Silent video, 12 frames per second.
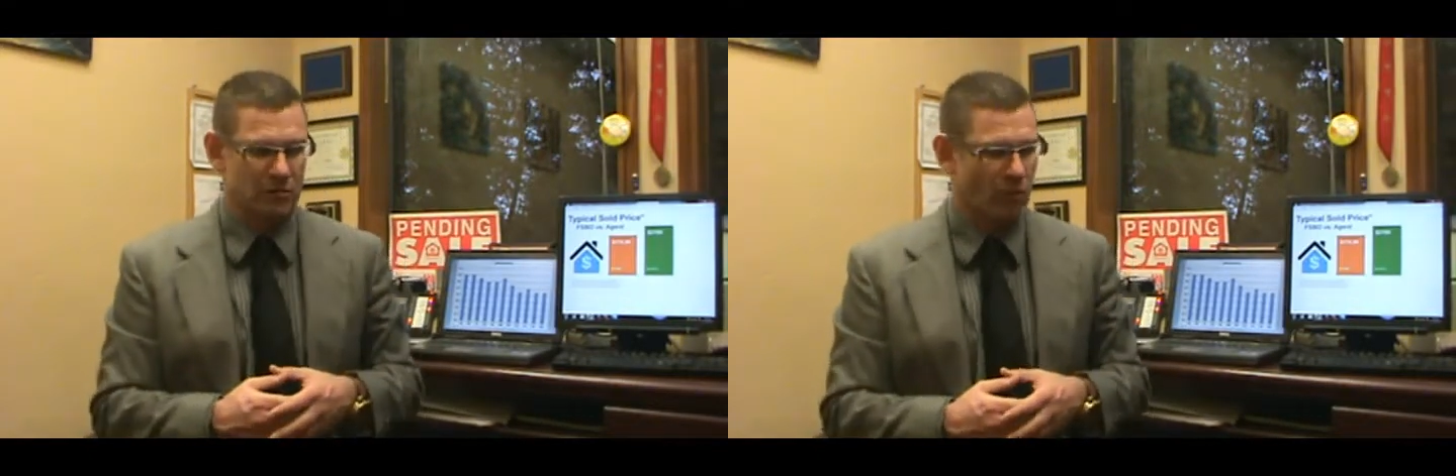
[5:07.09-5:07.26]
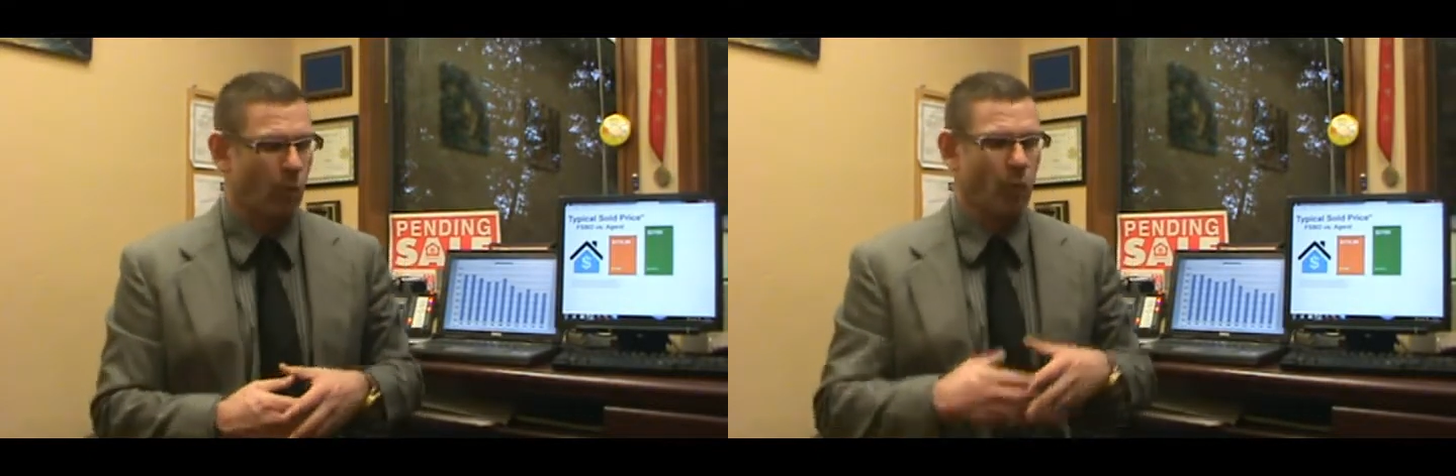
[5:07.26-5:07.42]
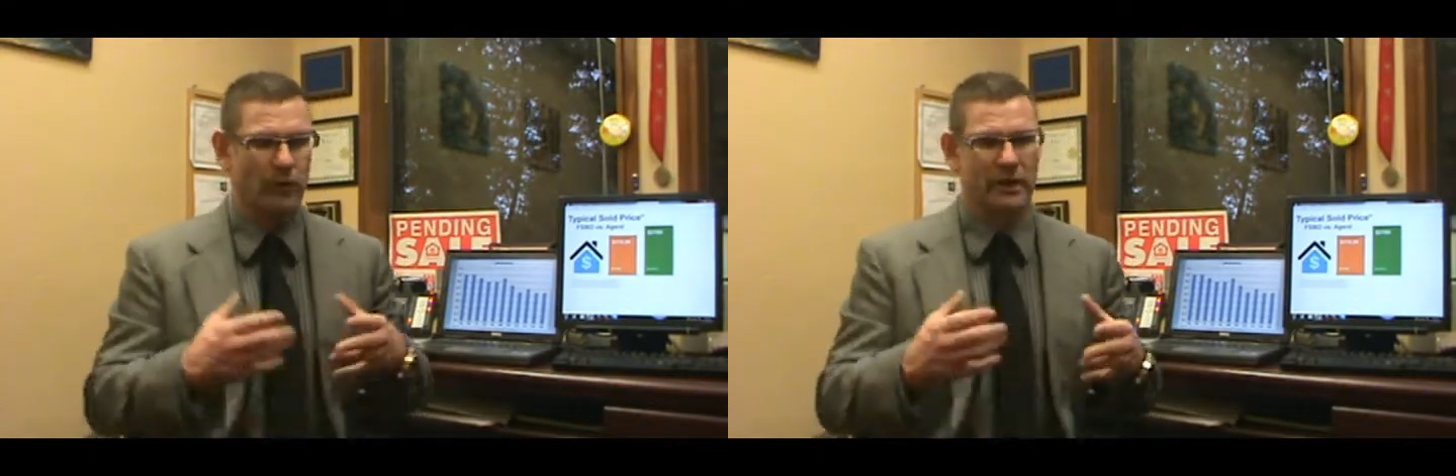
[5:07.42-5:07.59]

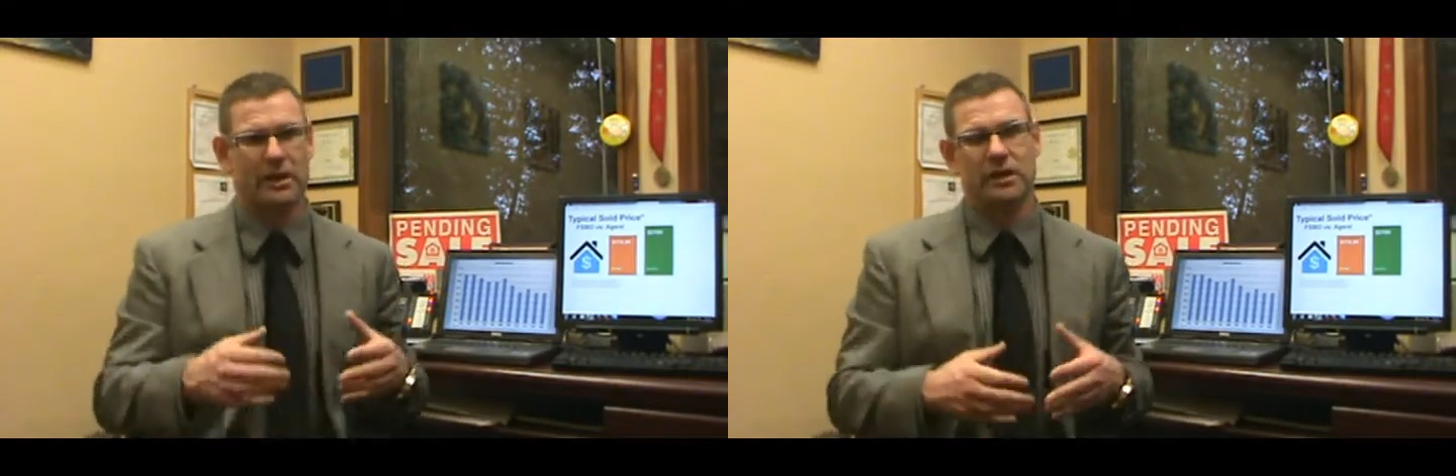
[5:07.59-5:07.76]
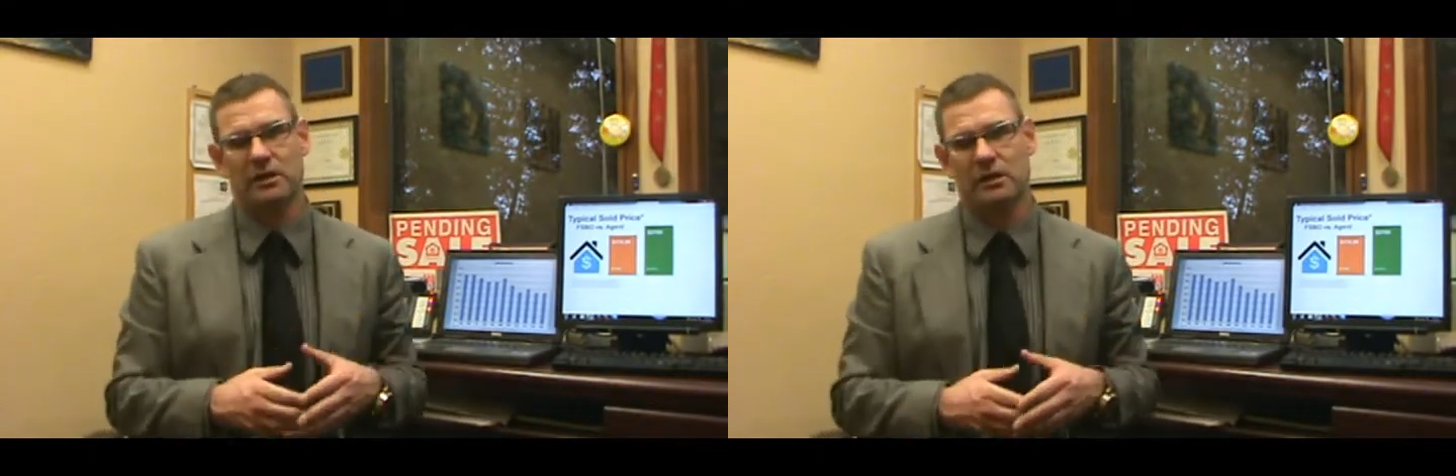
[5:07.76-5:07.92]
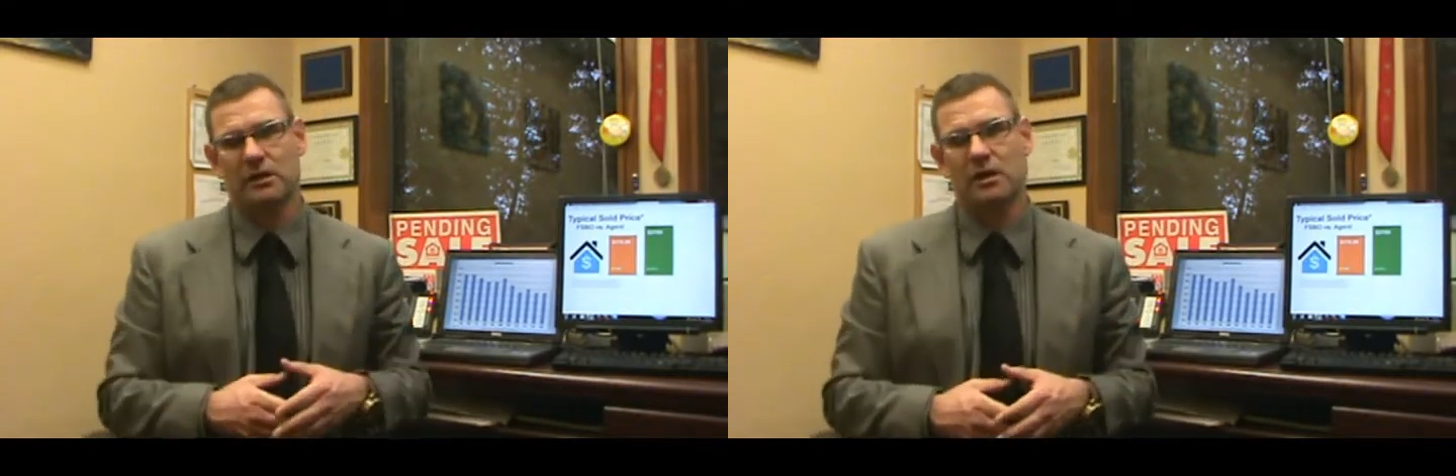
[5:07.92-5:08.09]

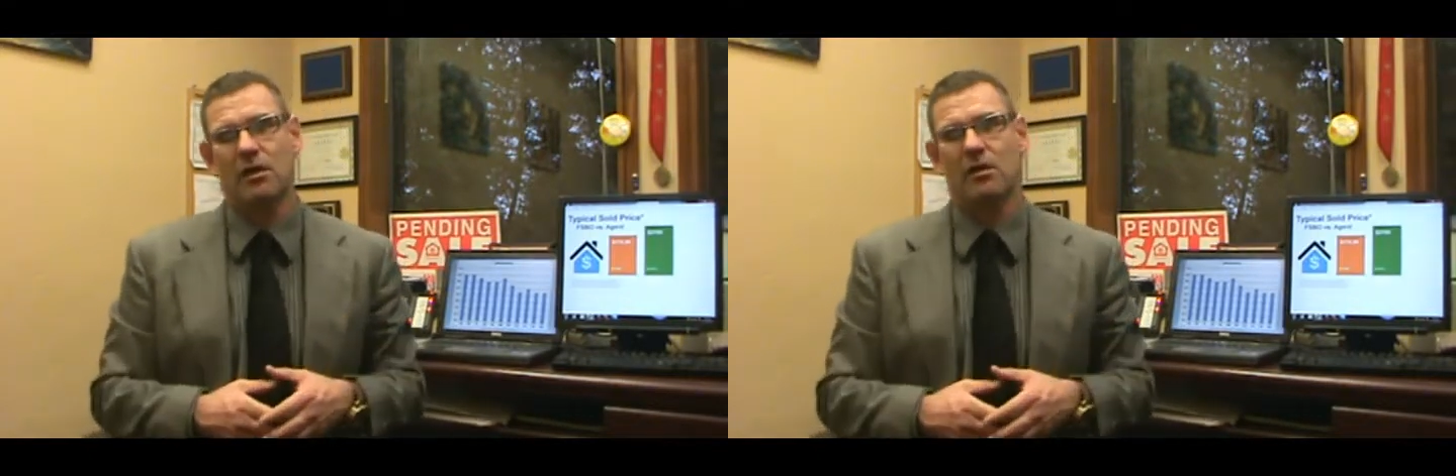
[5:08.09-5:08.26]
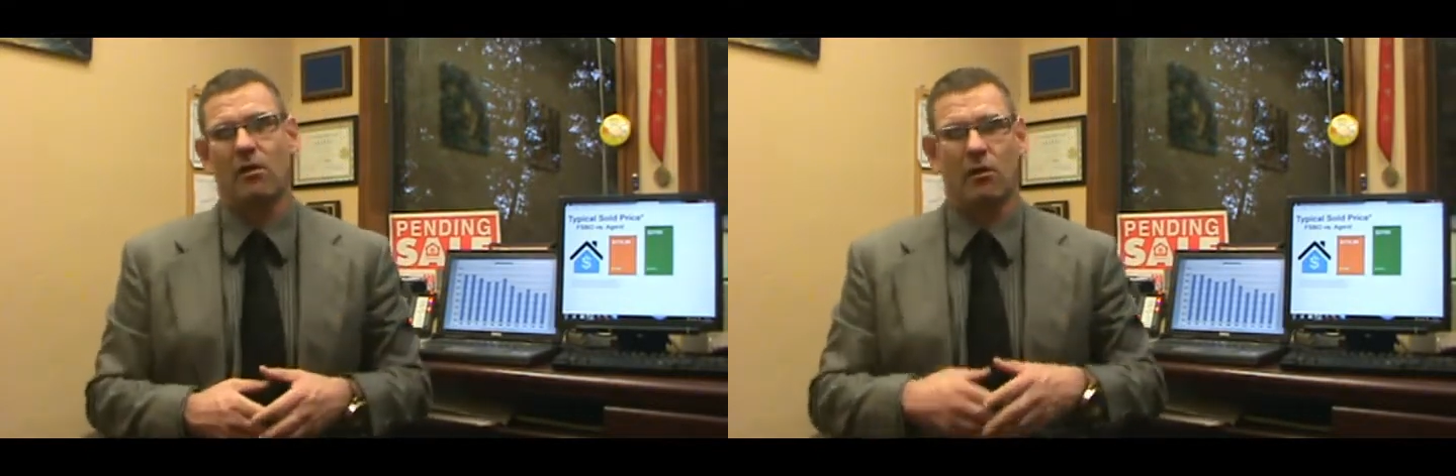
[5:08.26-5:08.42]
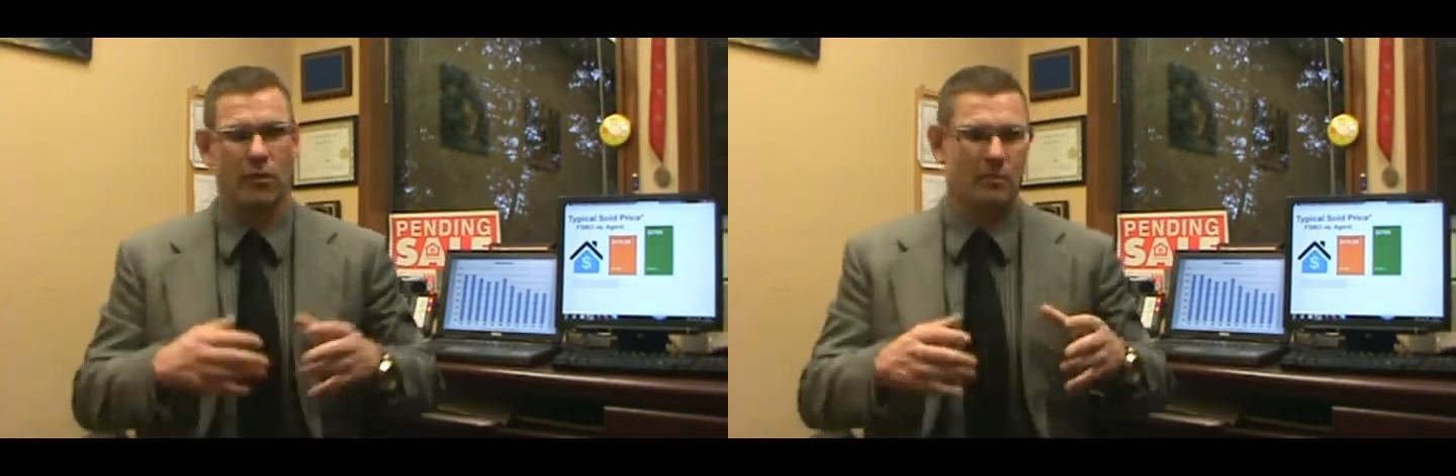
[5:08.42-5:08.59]
Oregon
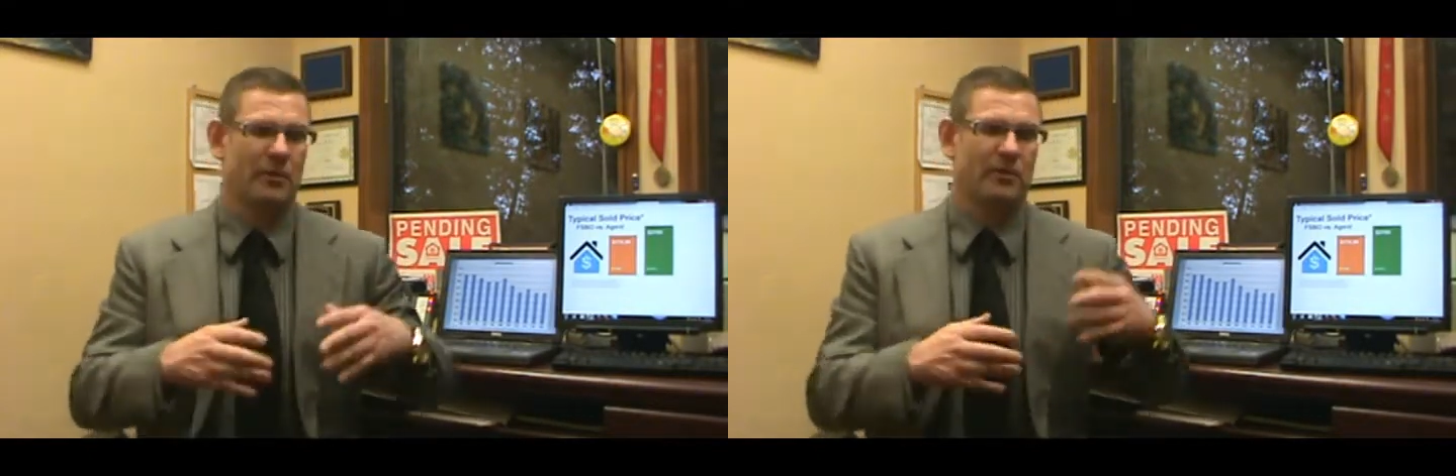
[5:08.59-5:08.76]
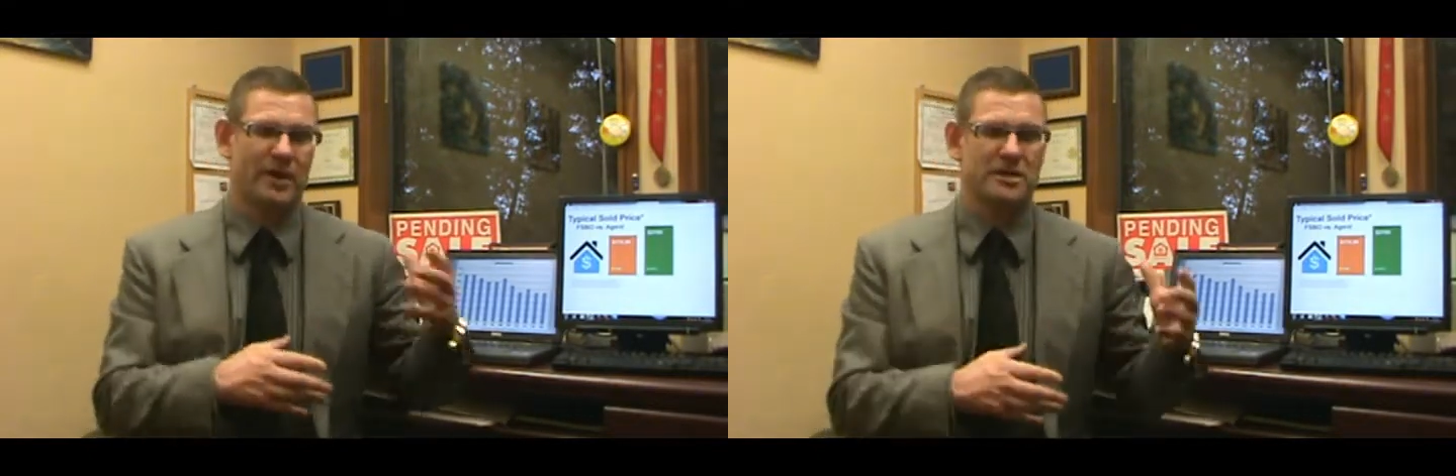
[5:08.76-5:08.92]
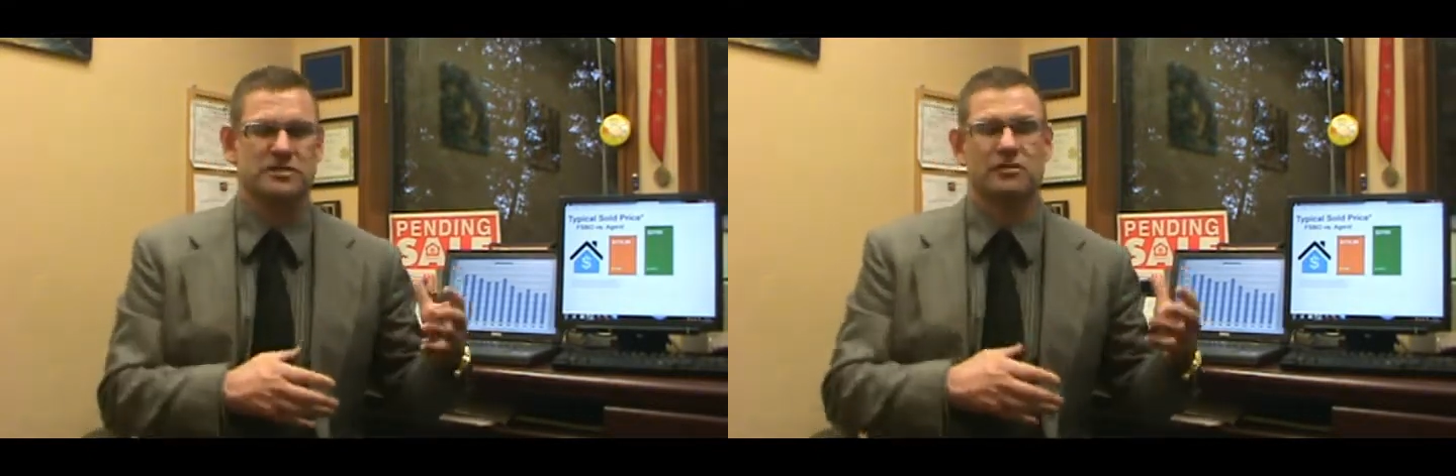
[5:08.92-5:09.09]

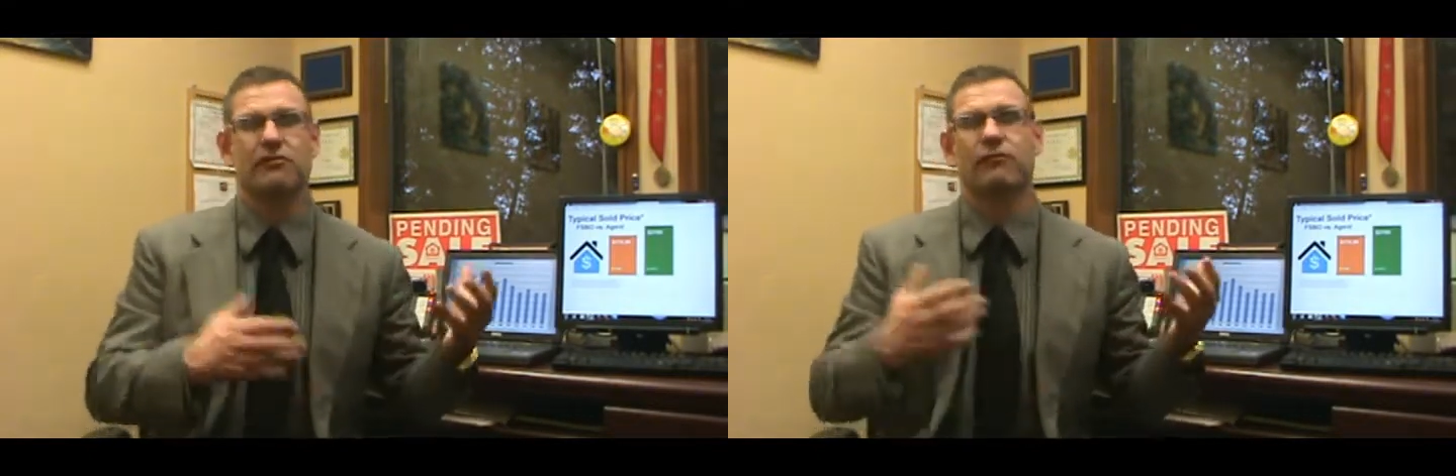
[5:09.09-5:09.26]
RMLS